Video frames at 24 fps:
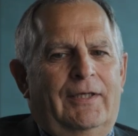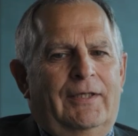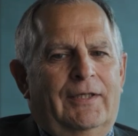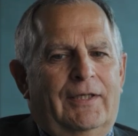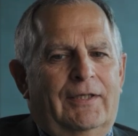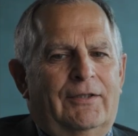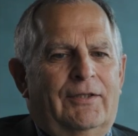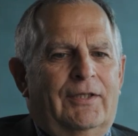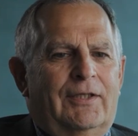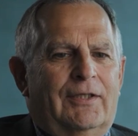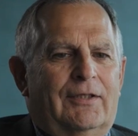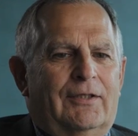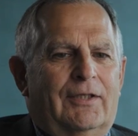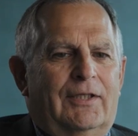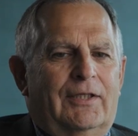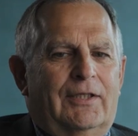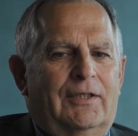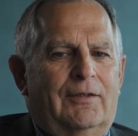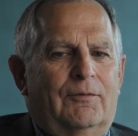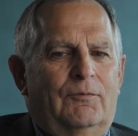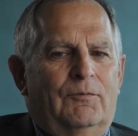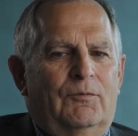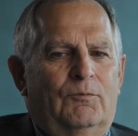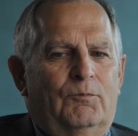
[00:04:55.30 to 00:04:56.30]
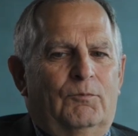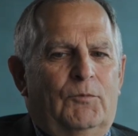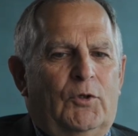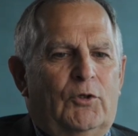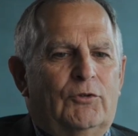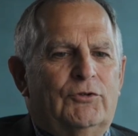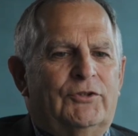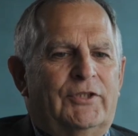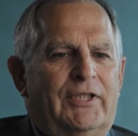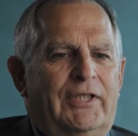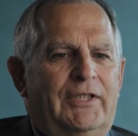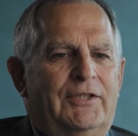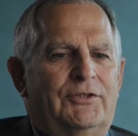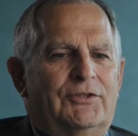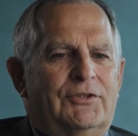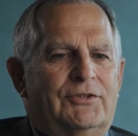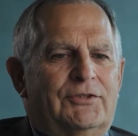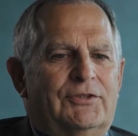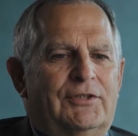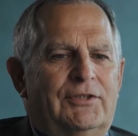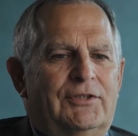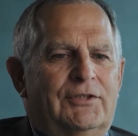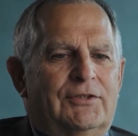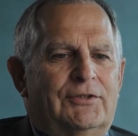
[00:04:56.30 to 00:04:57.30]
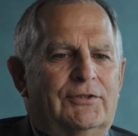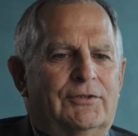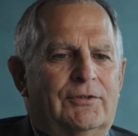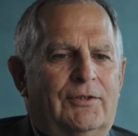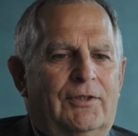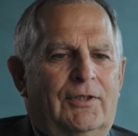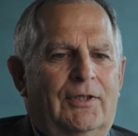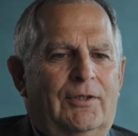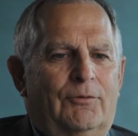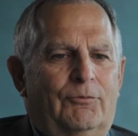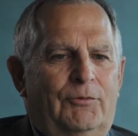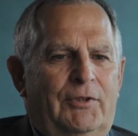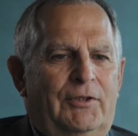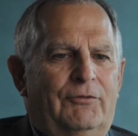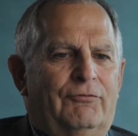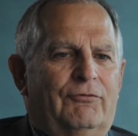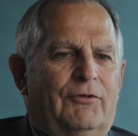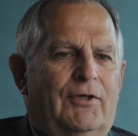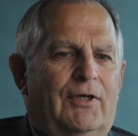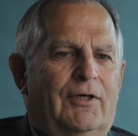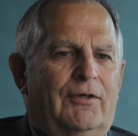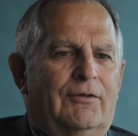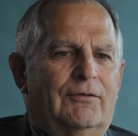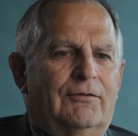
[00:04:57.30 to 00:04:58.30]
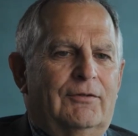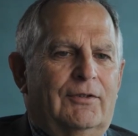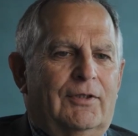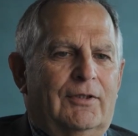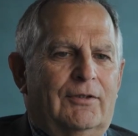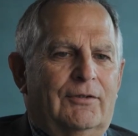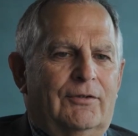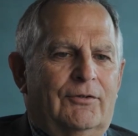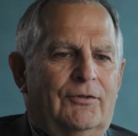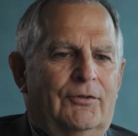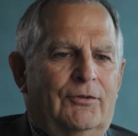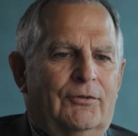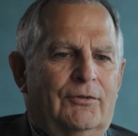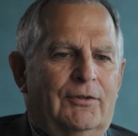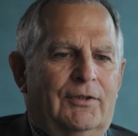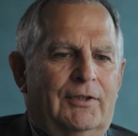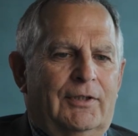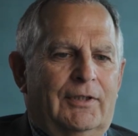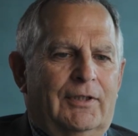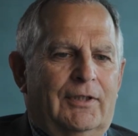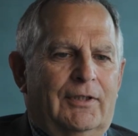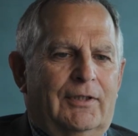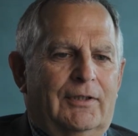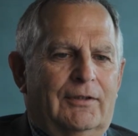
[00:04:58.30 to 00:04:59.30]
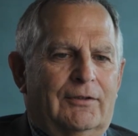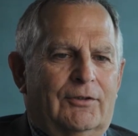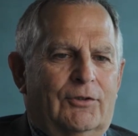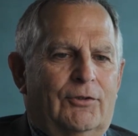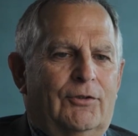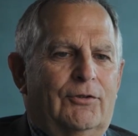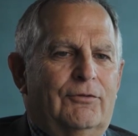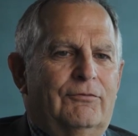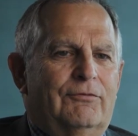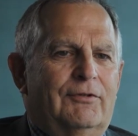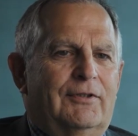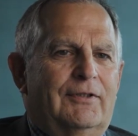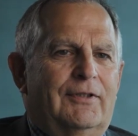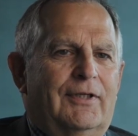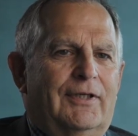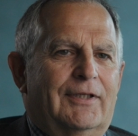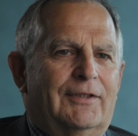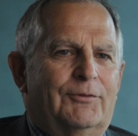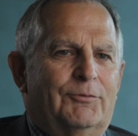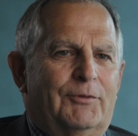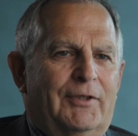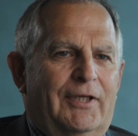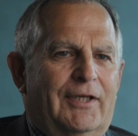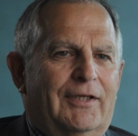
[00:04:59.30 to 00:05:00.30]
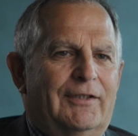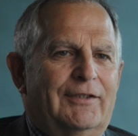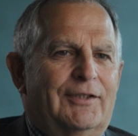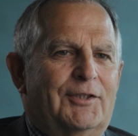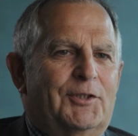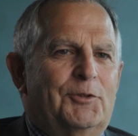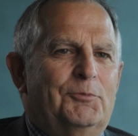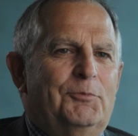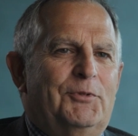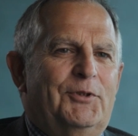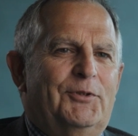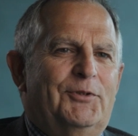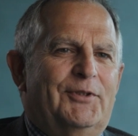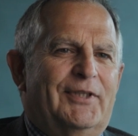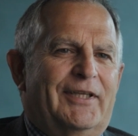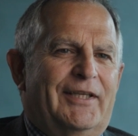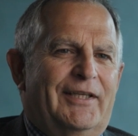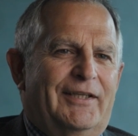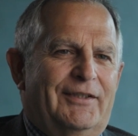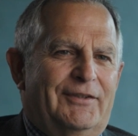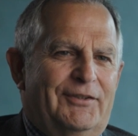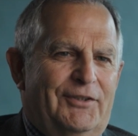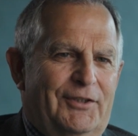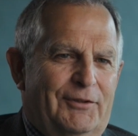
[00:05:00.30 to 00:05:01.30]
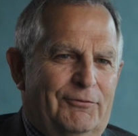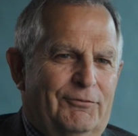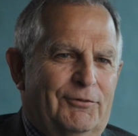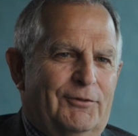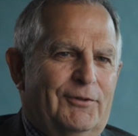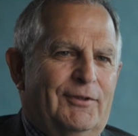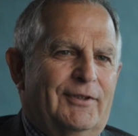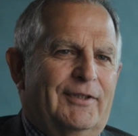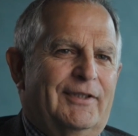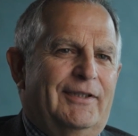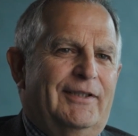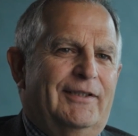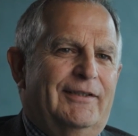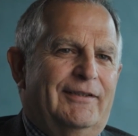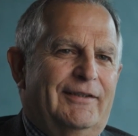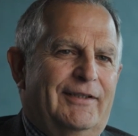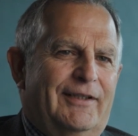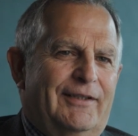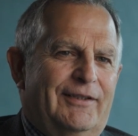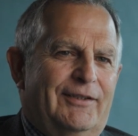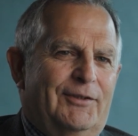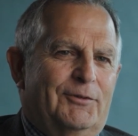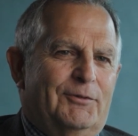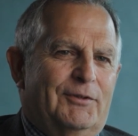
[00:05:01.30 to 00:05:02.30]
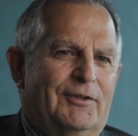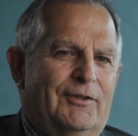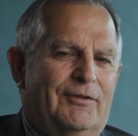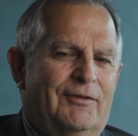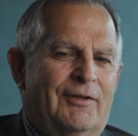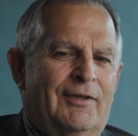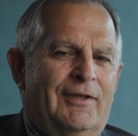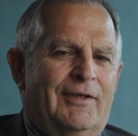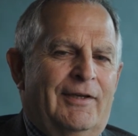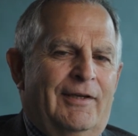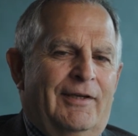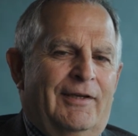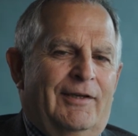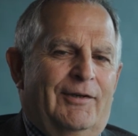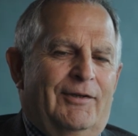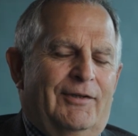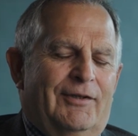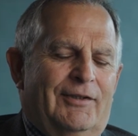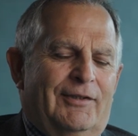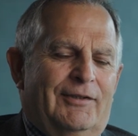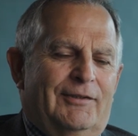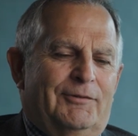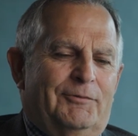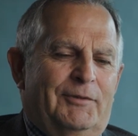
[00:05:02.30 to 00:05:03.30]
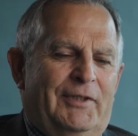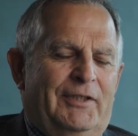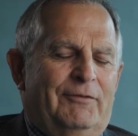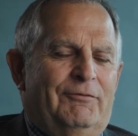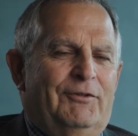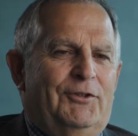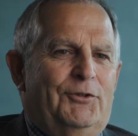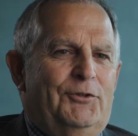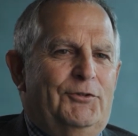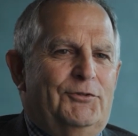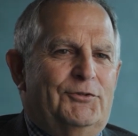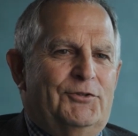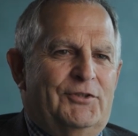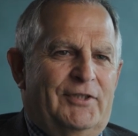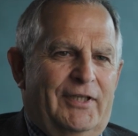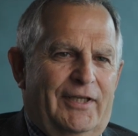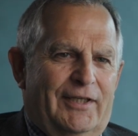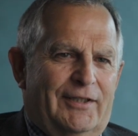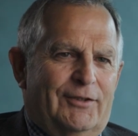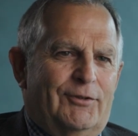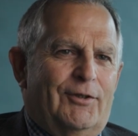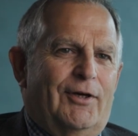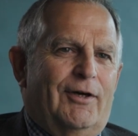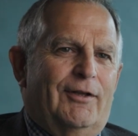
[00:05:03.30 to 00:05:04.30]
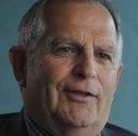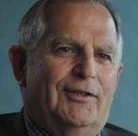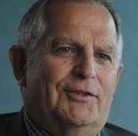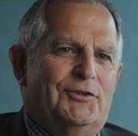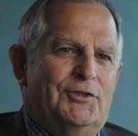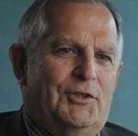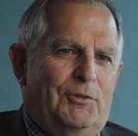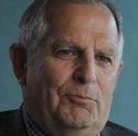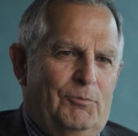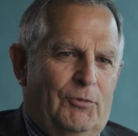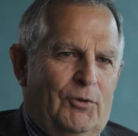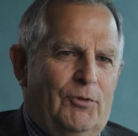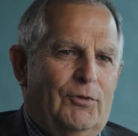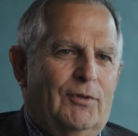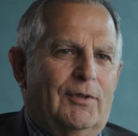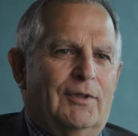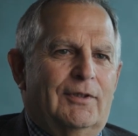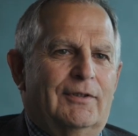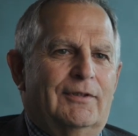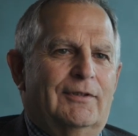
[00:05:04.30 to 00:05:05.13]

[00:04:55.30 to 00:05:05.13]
I think, like most agencies, we found during COVID that we had to communicate differently. And then there were we even use technology more.